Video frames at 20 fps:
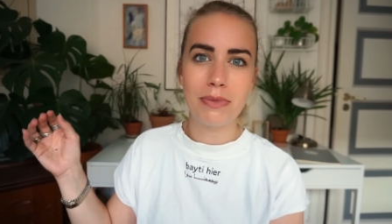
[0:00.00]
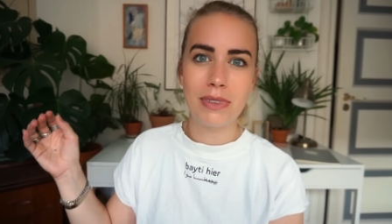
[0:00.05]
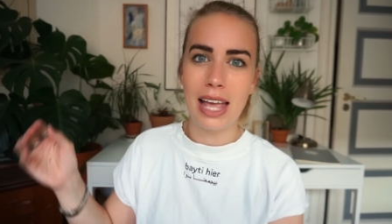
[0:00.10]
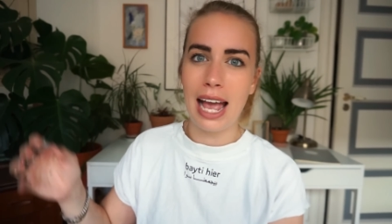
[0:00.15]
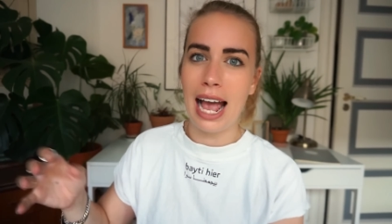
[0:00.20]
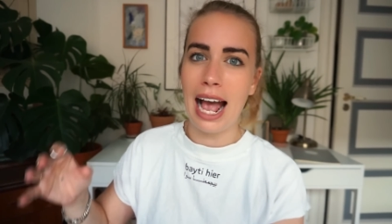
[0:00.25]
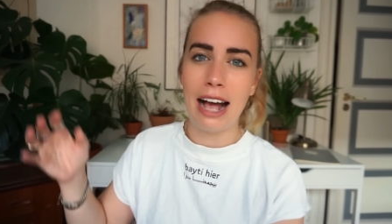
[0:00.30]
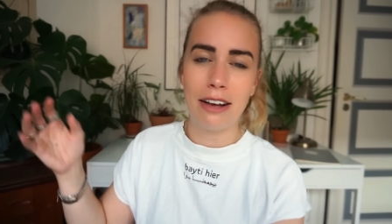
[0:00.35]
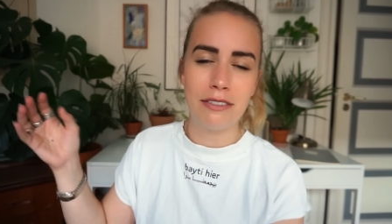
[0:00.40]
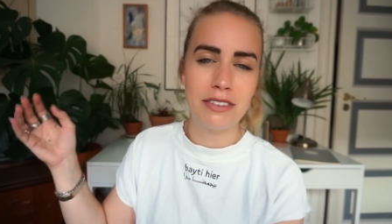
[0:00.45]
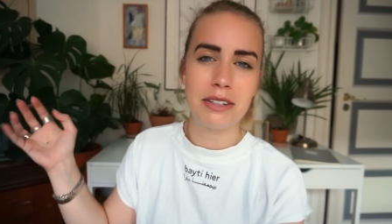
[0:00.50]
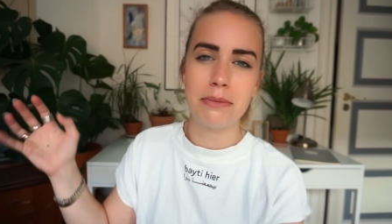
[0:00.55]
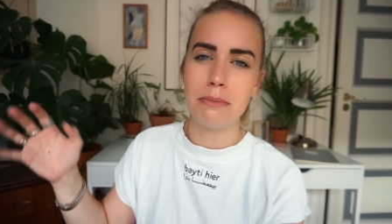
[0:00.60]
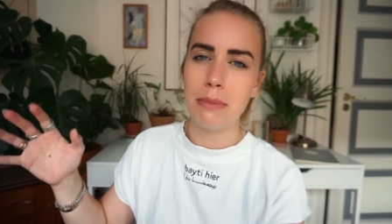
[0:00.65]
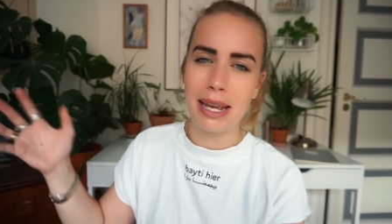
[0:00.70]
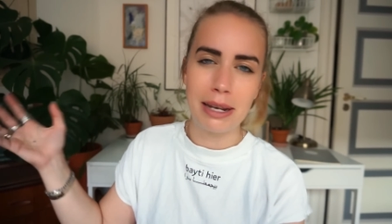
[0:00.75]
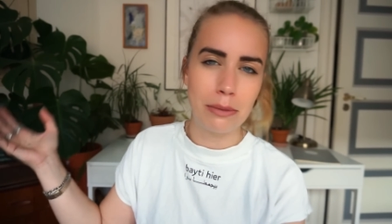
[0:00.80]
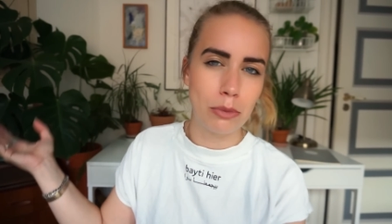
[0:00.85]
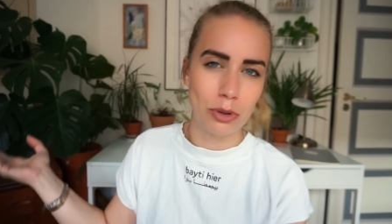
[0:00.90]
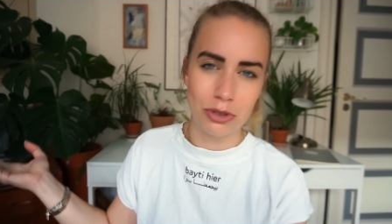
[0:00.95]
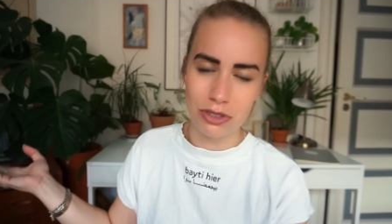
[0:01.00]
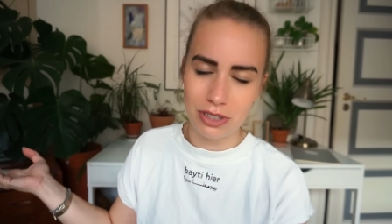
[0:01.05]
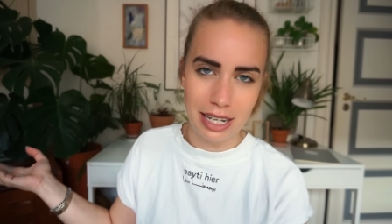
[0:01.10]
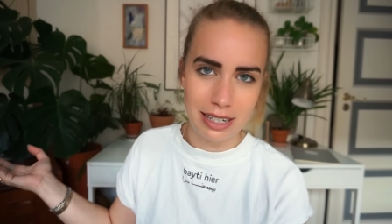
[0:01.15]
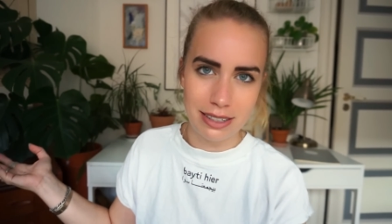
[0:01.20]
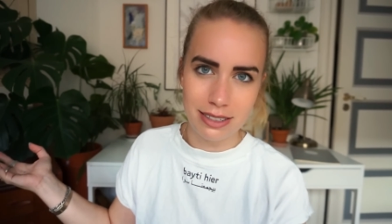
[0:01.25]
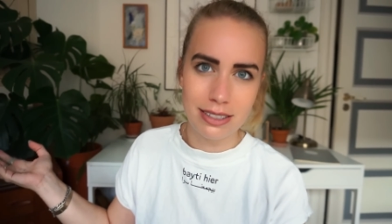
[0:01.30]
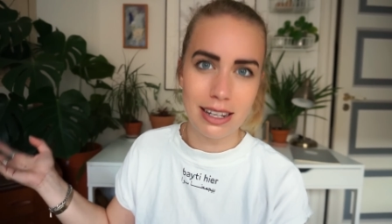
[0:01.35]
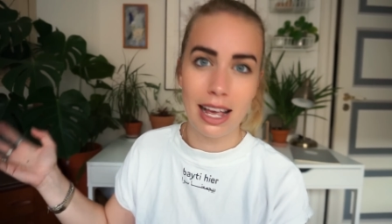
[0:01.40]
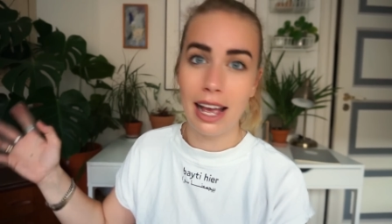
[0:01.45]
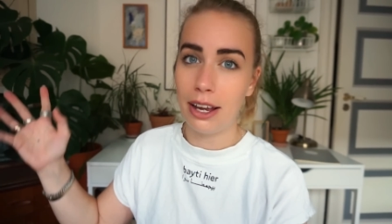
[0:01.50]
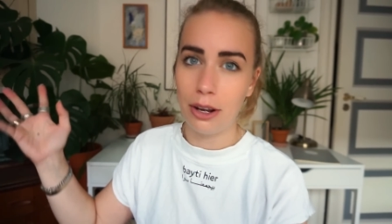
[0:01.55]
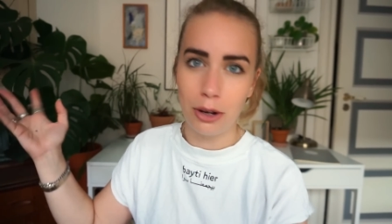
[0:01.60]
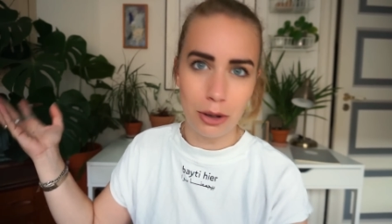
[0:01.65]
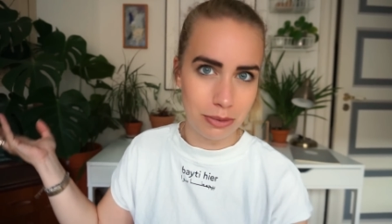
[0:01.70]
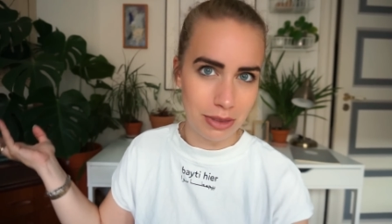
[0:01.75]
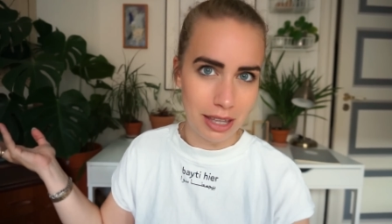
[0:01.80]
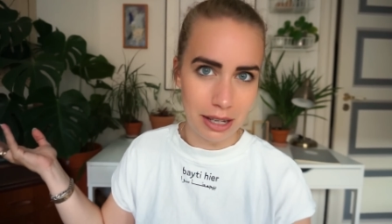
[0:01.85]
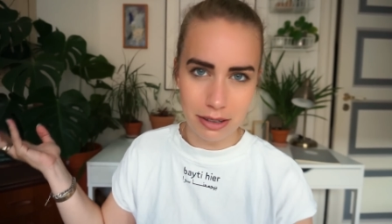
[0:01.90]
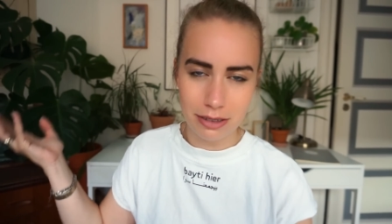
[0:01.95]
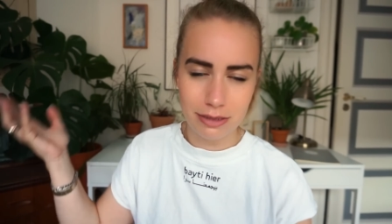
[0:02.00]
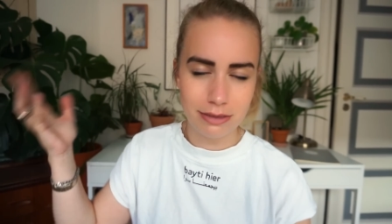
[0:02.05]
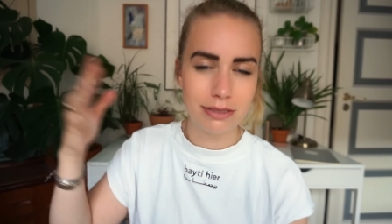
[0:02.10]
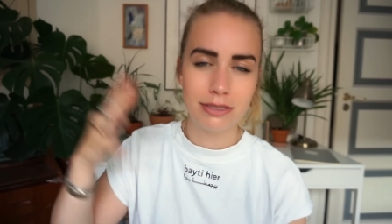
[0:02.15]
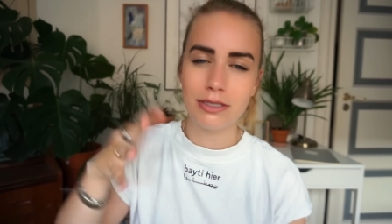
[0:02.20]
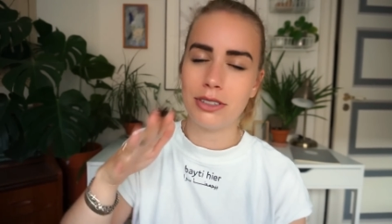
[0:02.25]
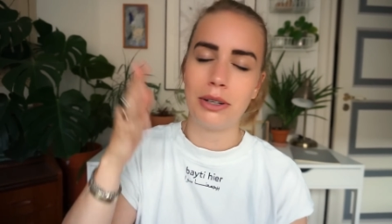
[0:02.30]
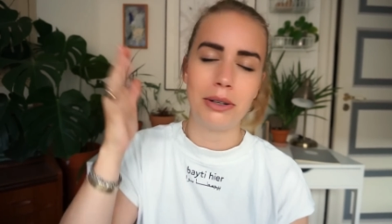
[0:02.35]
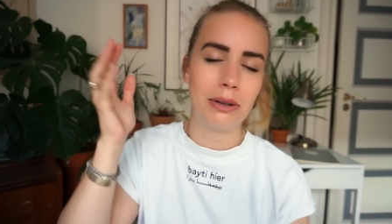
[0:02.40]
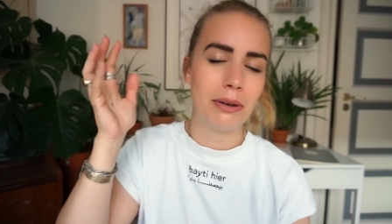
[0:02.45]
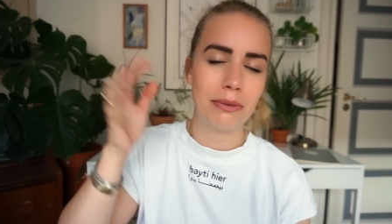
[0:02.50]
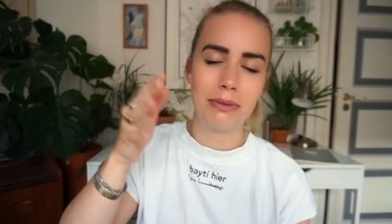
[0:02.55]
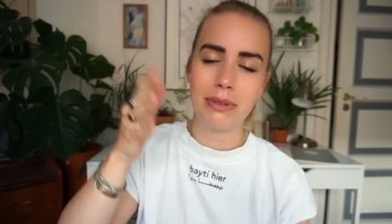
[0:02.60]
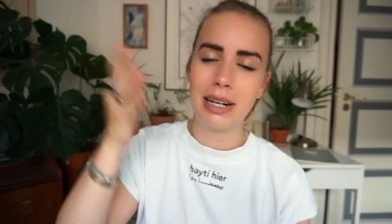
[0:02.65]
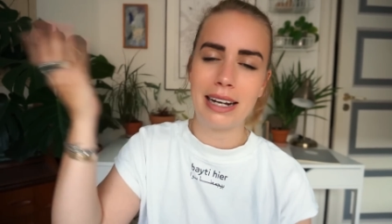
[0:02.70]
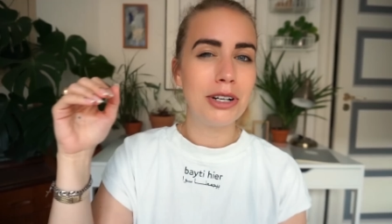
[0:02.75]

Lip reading: have it make more sense. I hope that, you know,